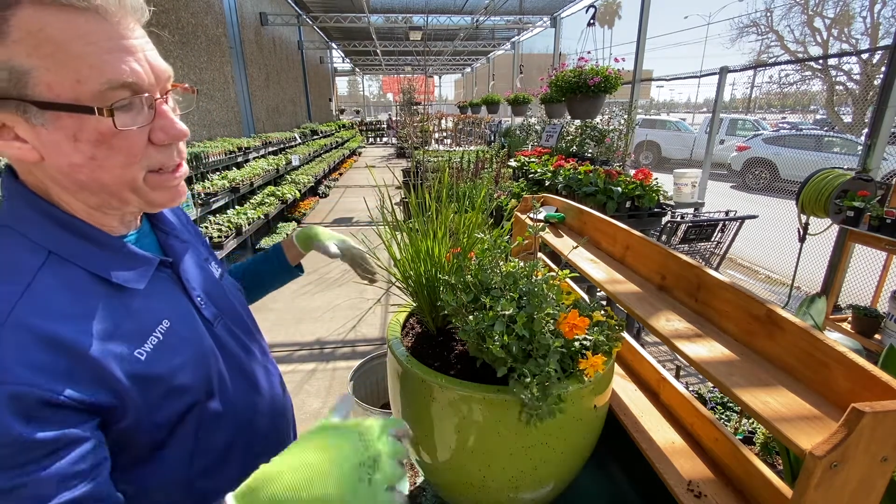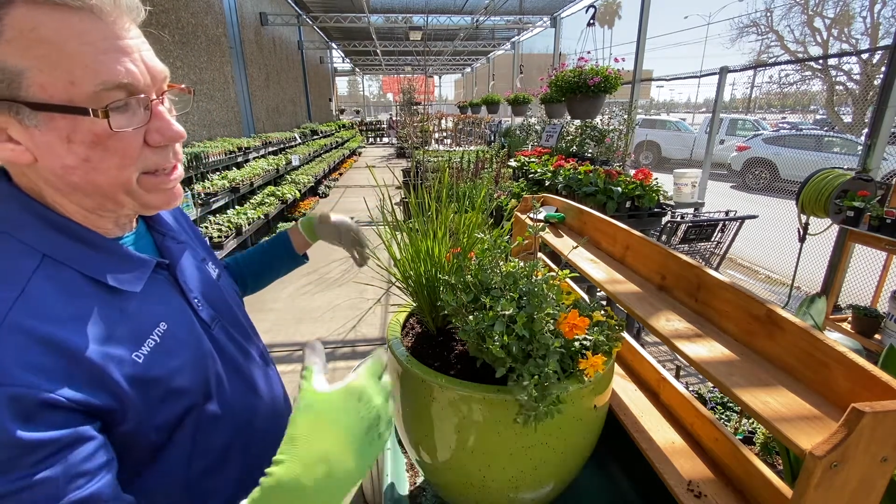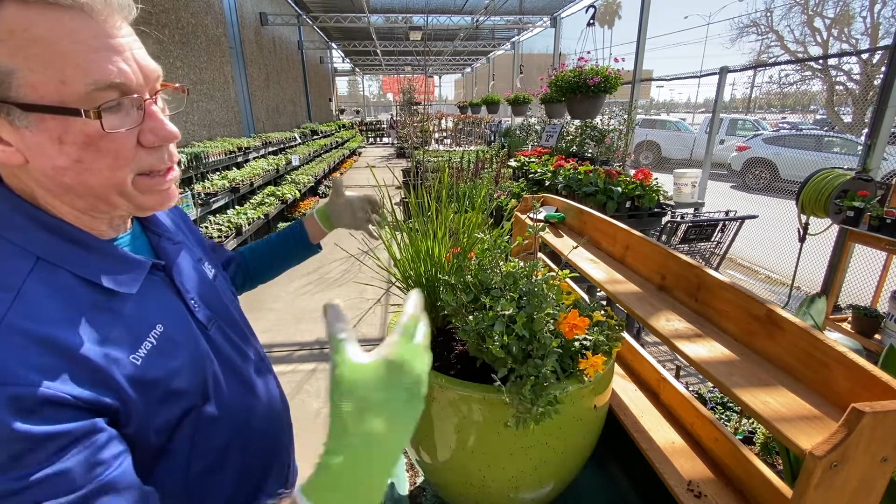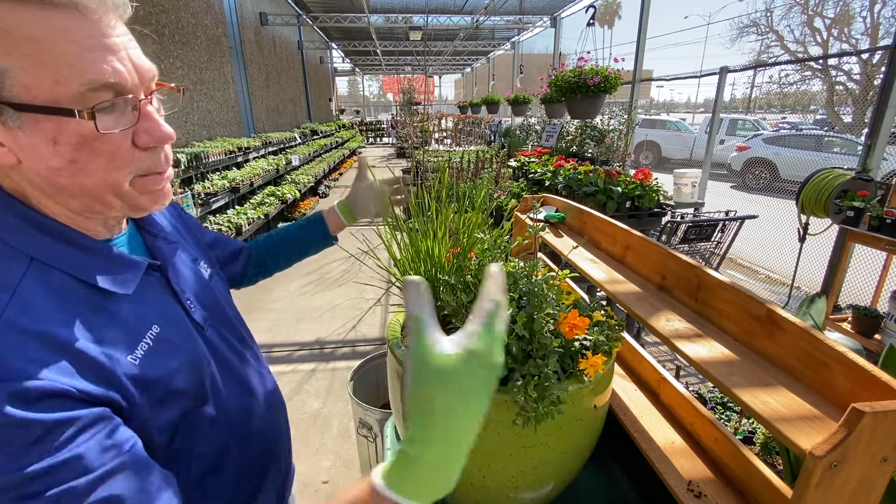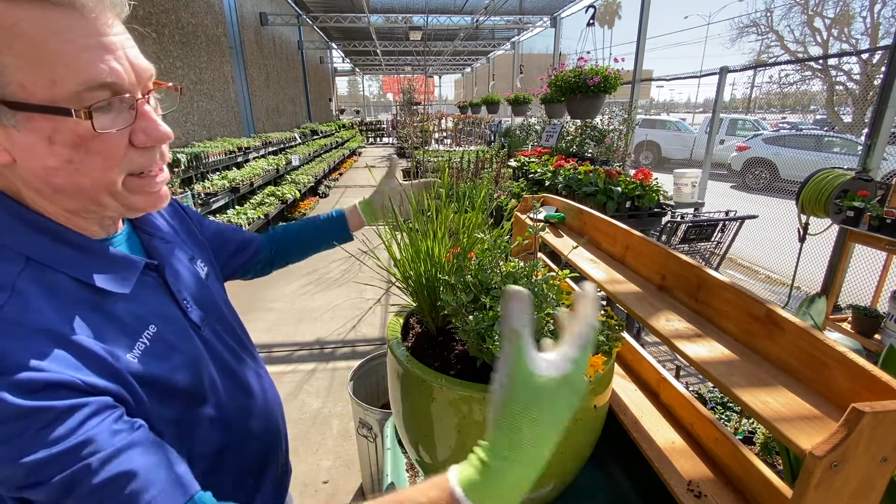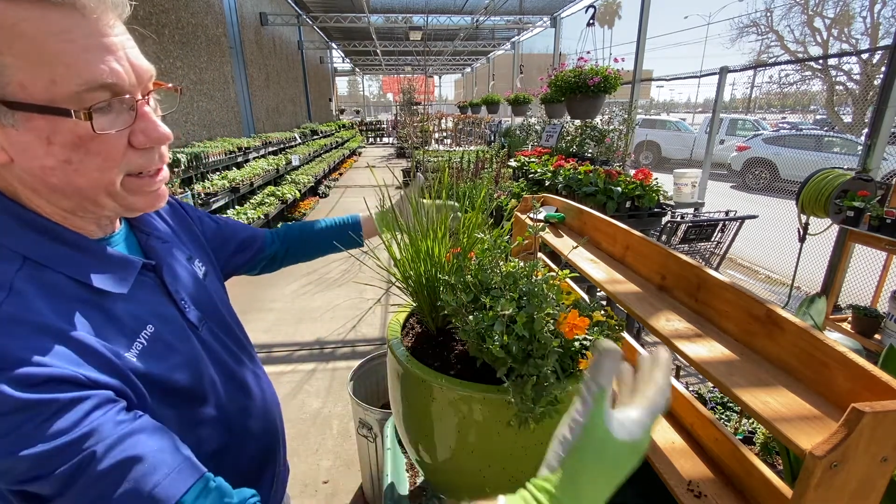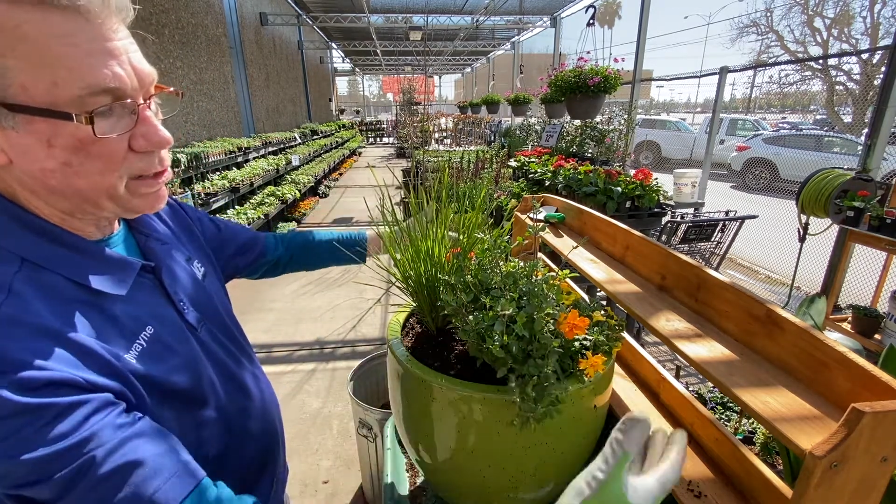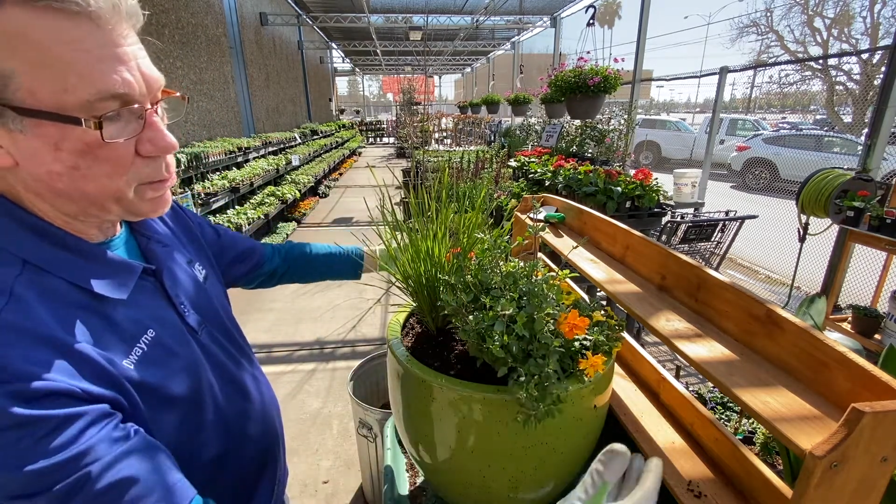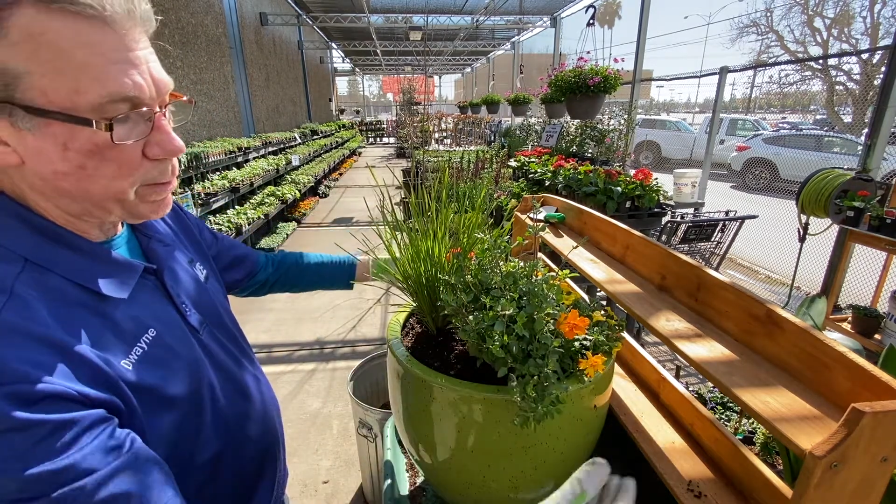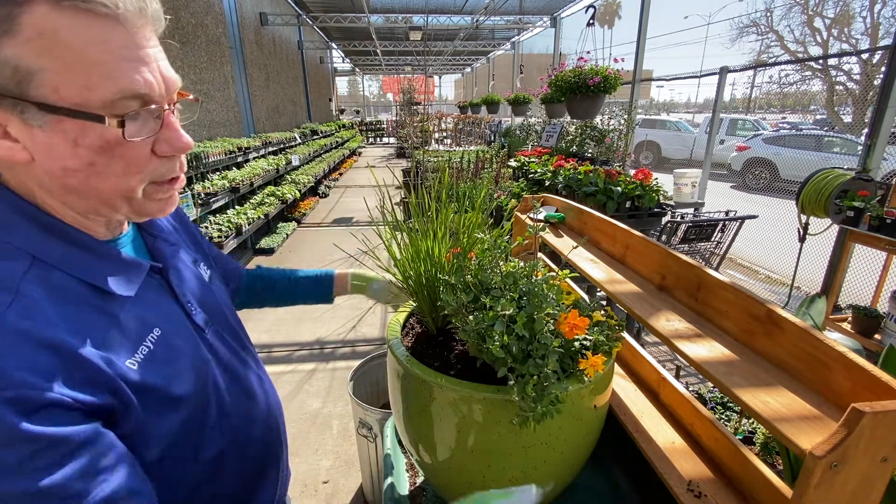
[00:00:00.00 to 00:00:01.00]
and they'll begin to
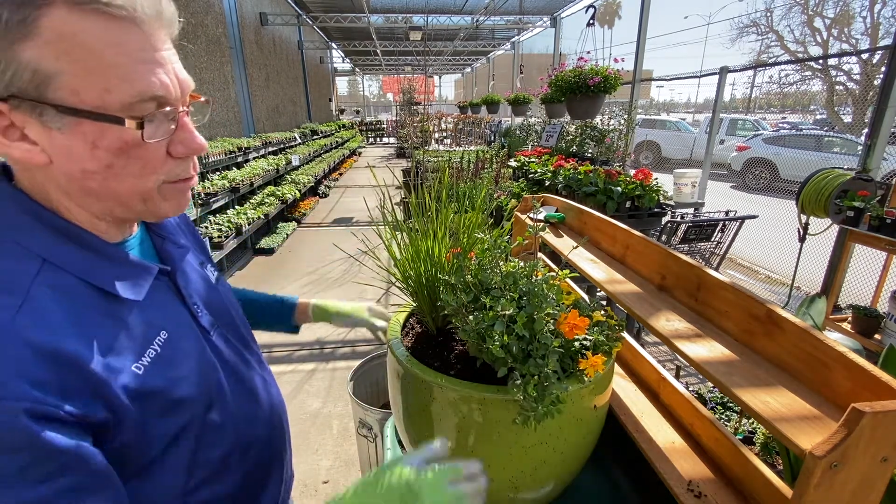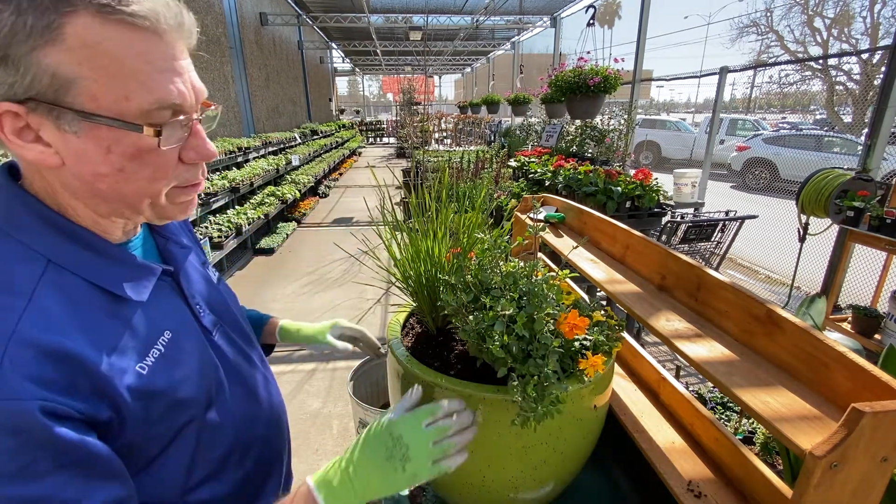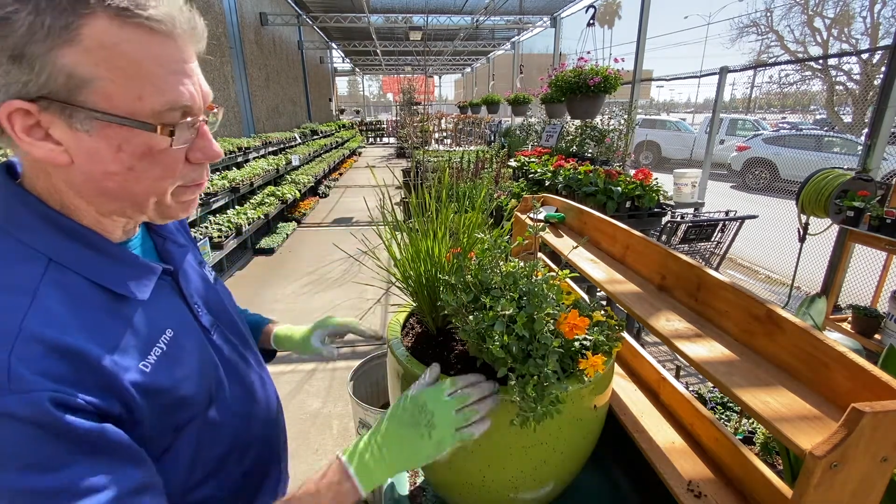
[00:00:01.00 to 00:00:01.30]
spill over the